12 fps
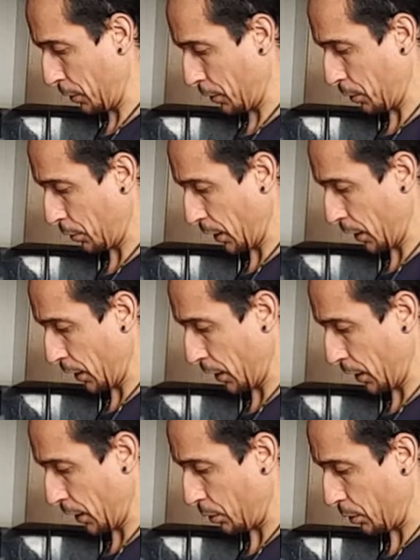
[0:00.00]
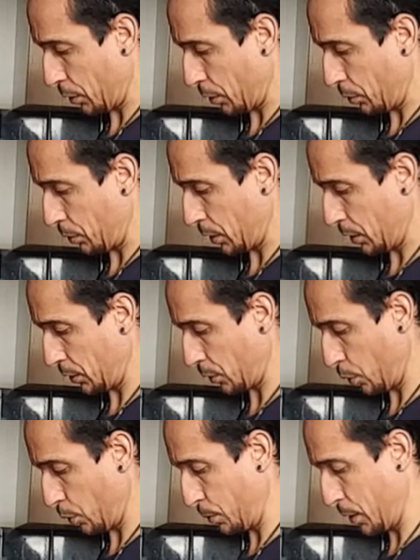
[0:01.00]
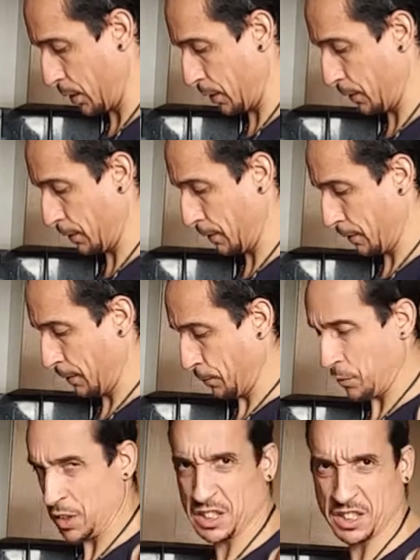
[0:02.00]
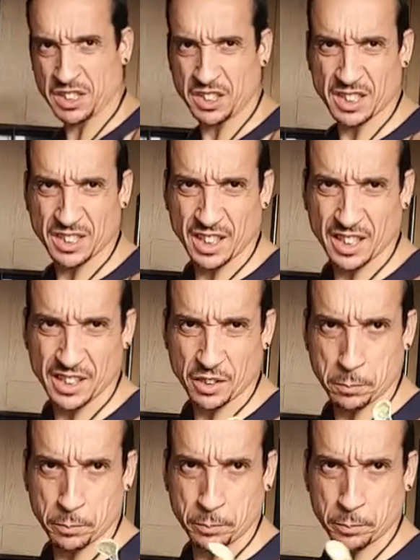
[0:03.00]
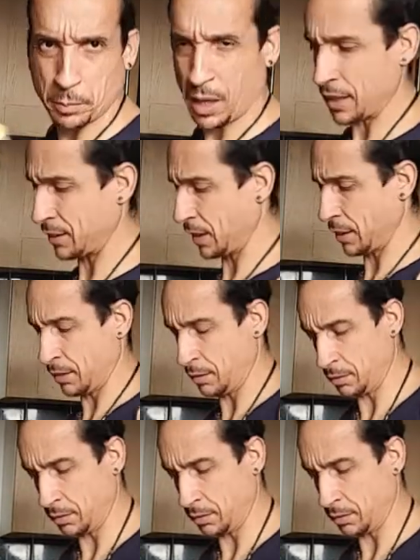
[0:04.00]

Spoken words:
Another scoop. It's just a little plastic scoop.